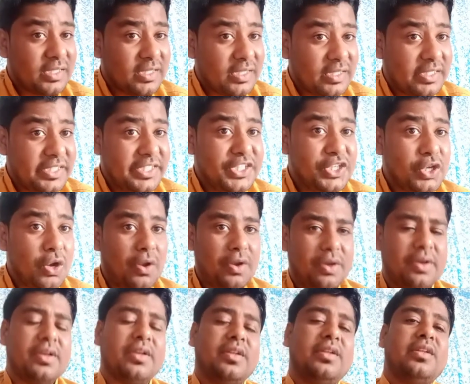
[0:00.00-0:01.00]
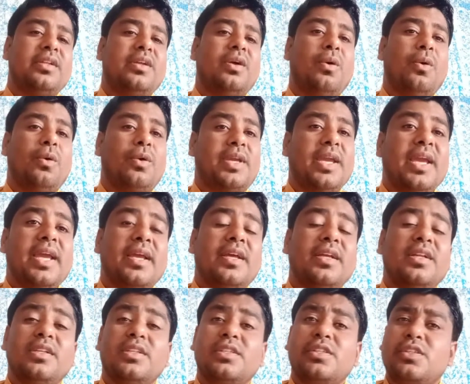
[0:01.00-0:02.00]
neon.
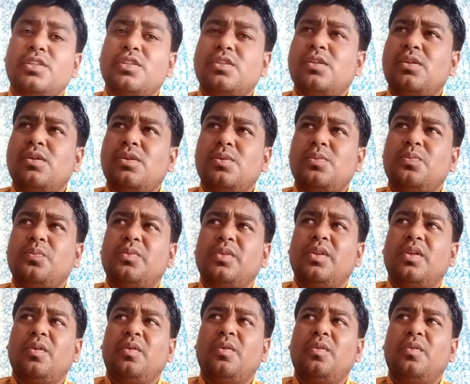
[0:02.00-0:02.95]
Okay, so